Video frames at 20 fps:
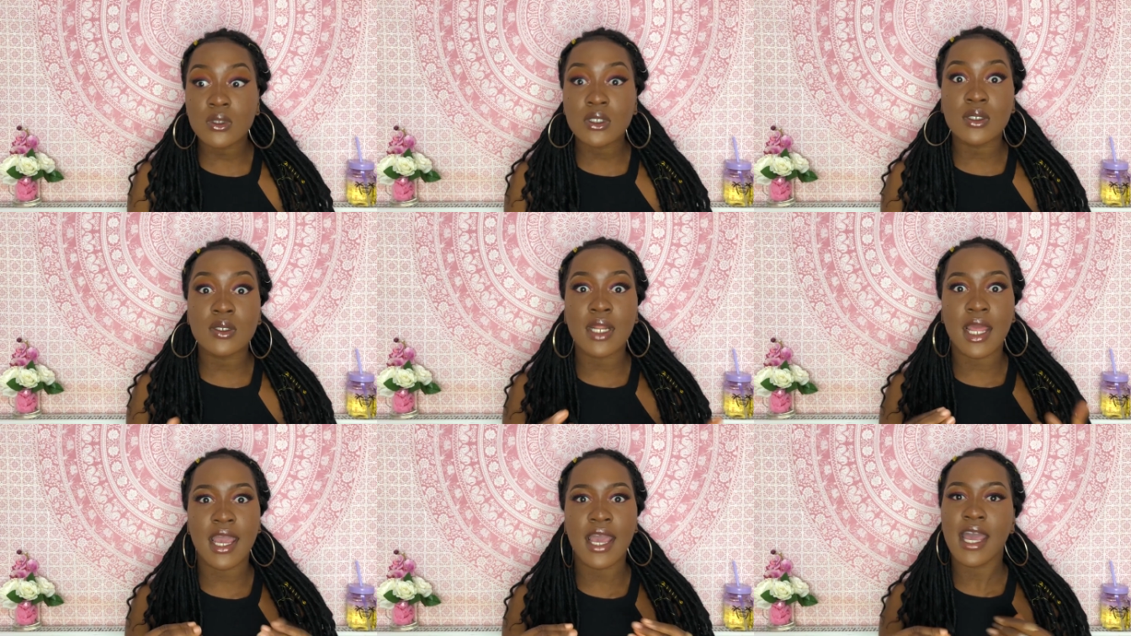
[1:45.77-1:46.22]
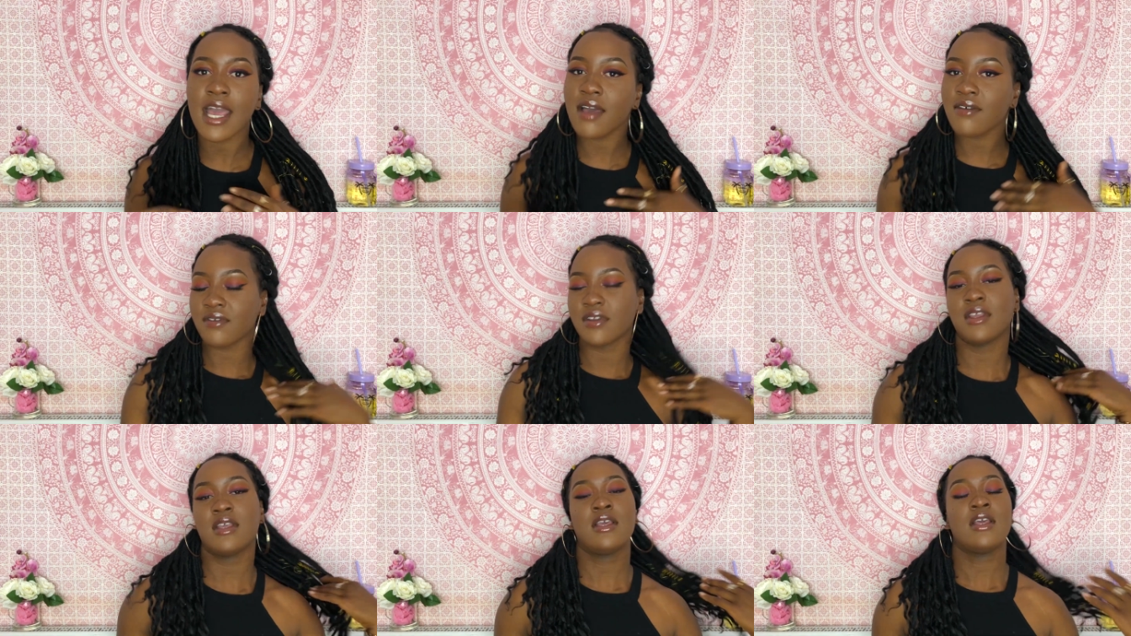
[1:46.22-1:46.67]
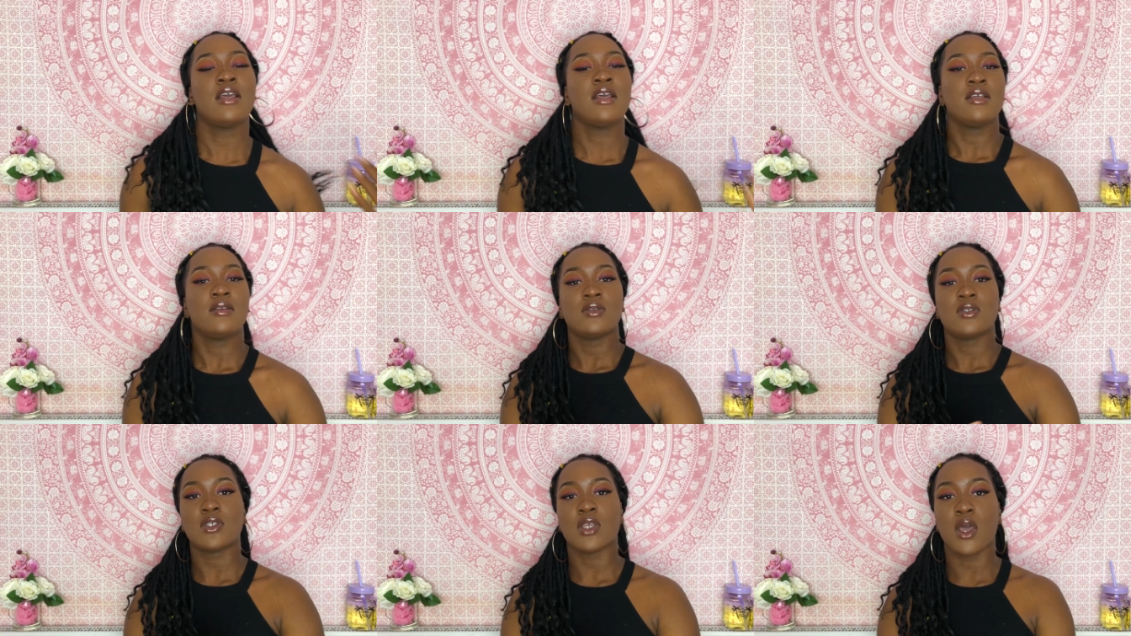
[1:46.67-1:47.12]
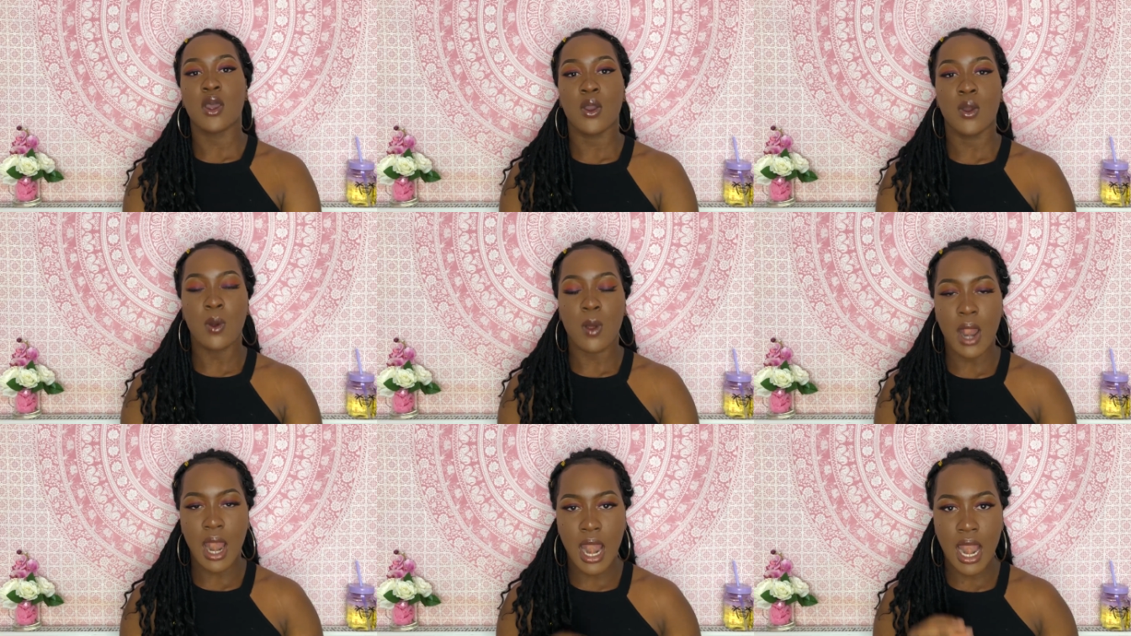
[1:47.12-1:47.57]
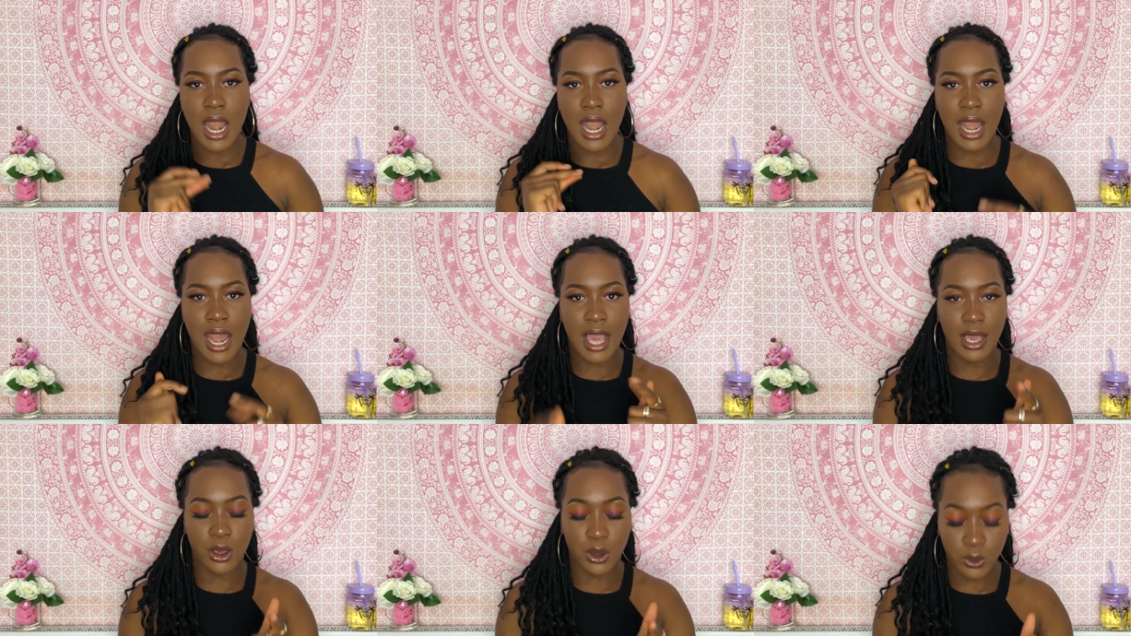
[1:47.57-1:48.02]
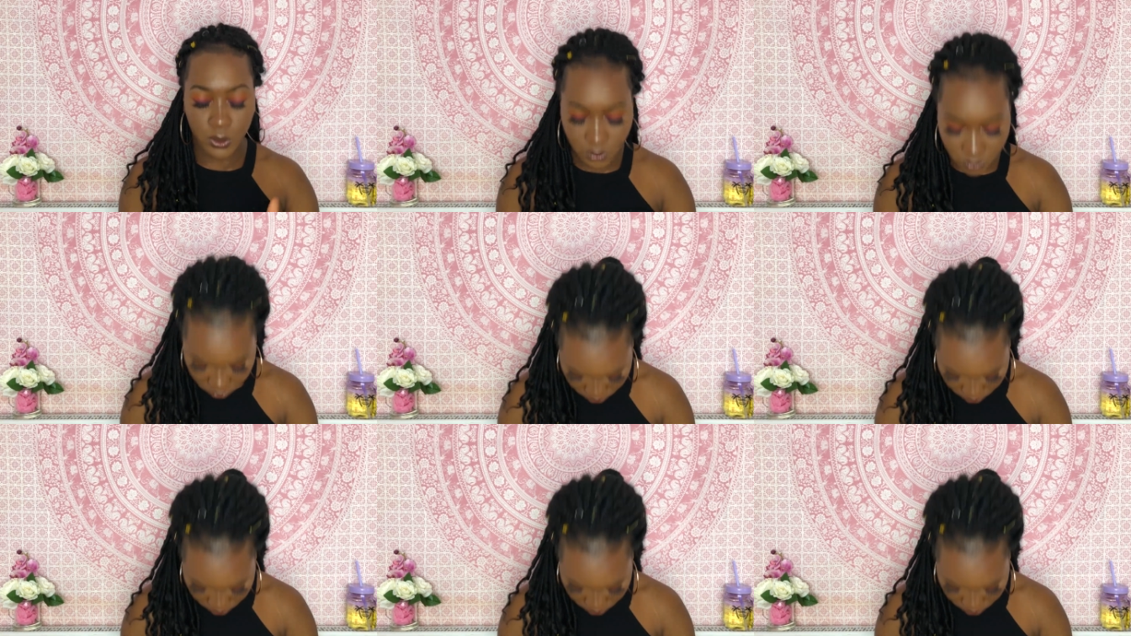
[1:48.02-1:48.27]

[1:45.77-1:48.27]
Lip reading: don't have. So, let's go.